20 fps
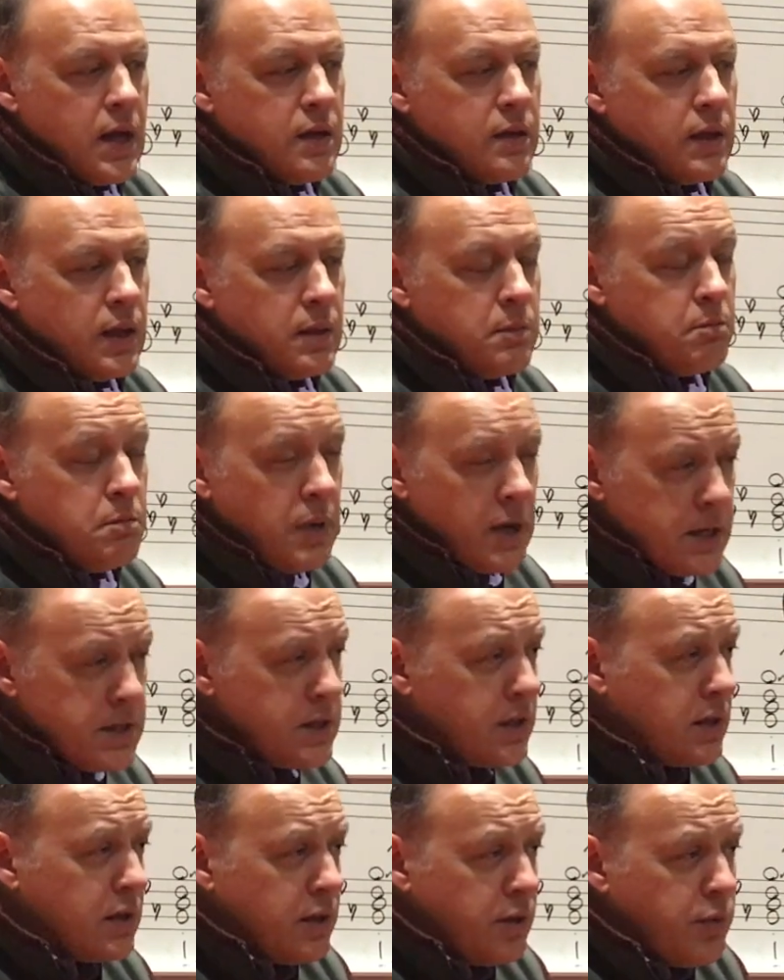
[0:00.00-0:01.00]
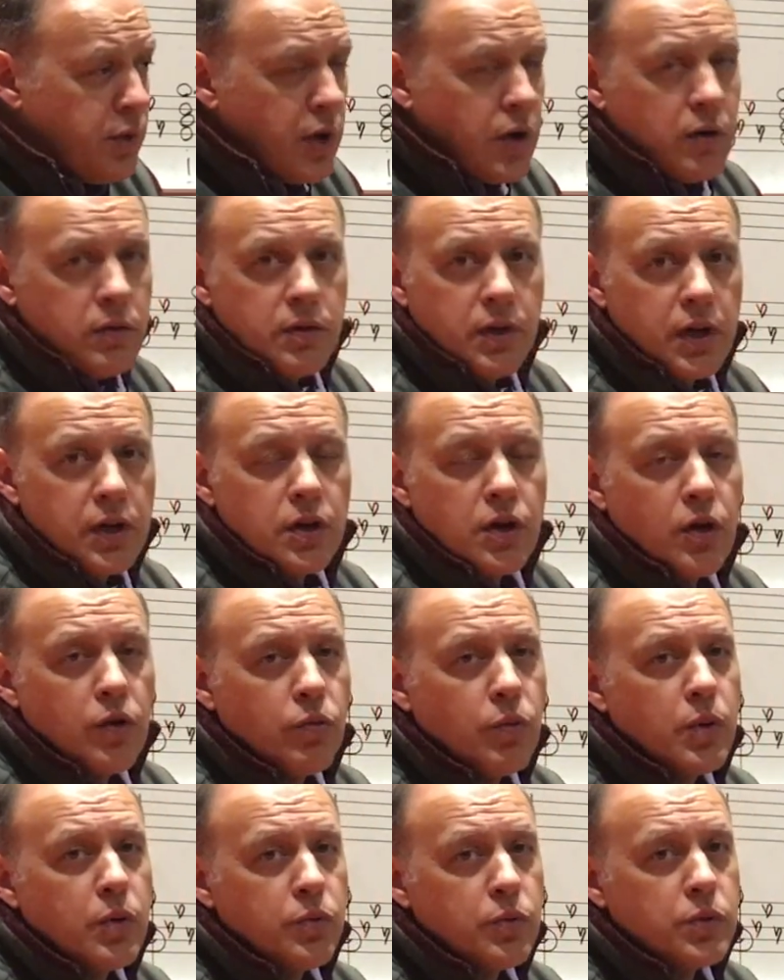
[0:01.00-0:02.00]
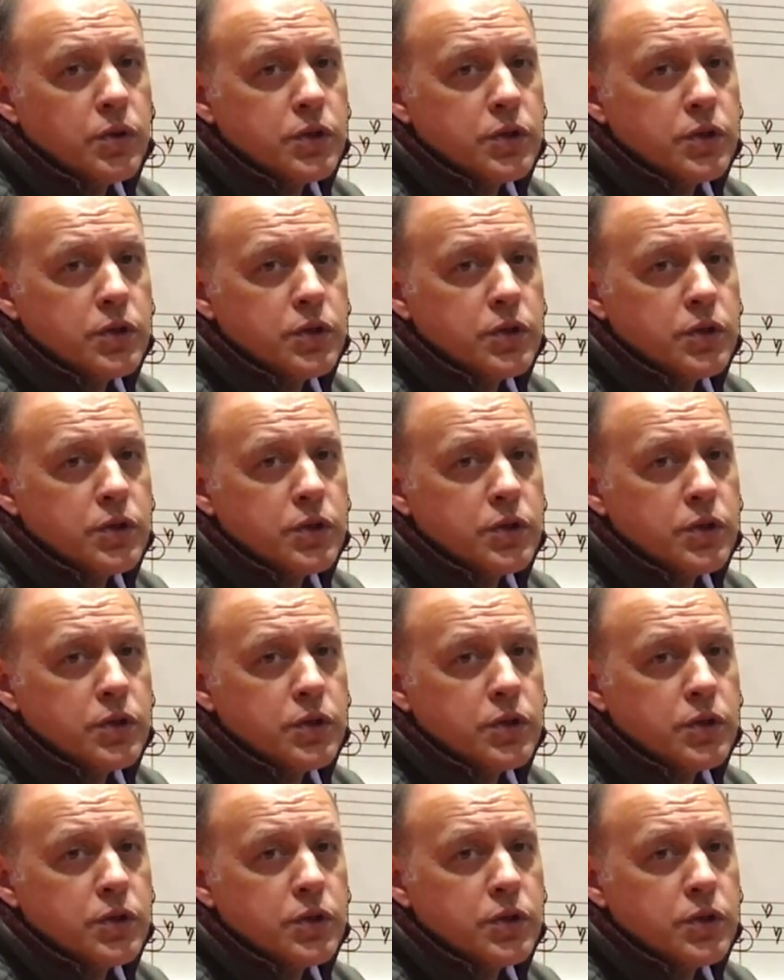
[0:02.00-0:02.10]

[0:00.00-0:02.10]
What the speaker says: then basically we already know what we're